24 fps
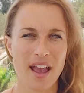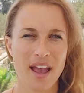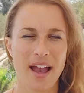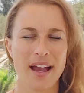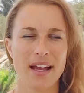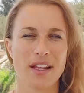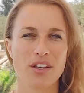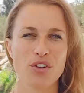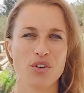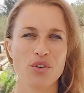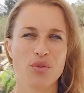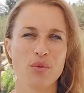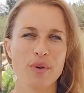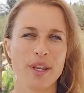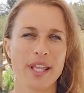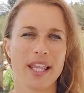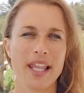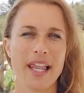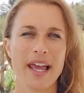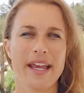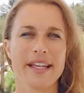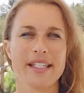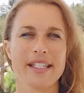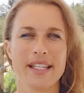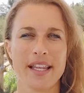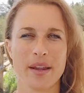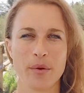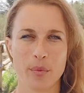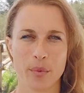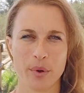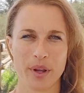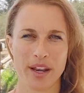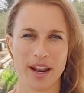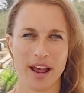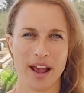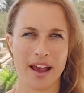and you realize
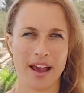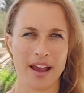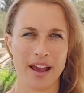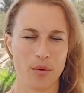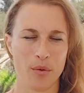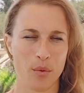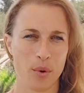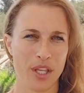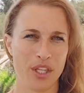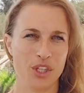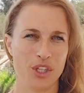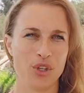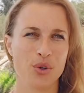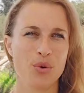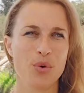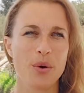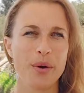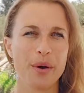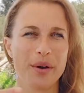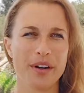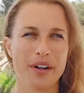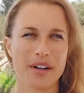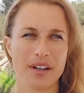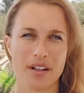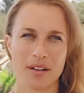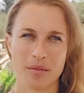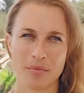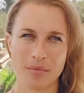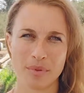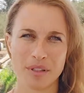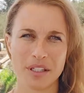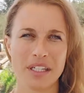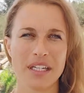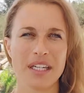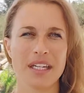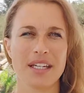that when you are
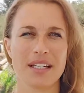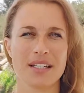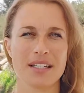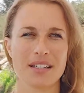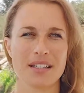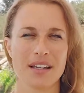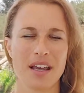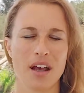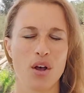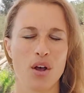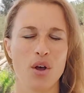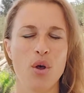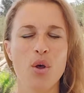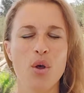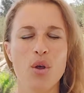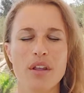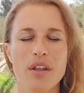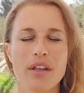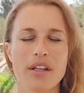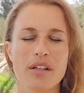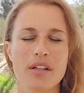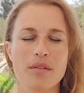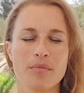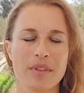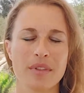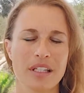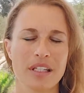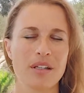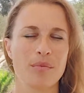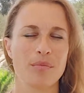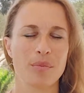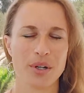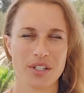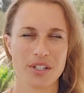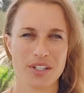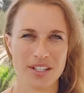a whole and
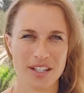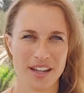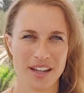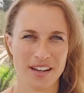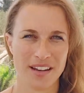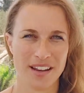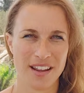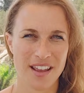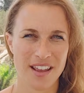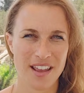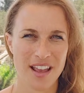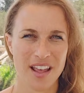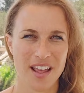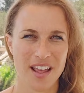complete person,